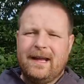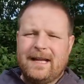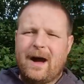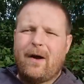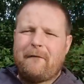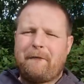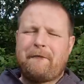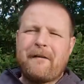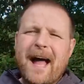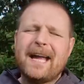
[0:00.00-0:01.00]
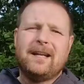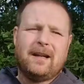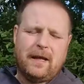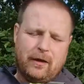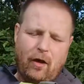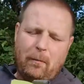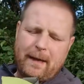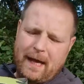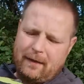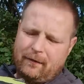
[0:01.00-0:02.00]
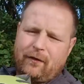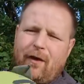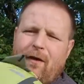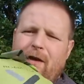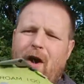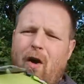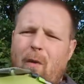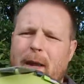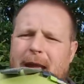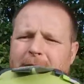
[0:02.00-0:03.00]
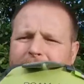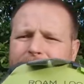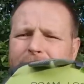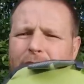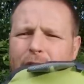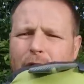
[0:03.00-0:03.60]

Now I finally got my hands on the Oex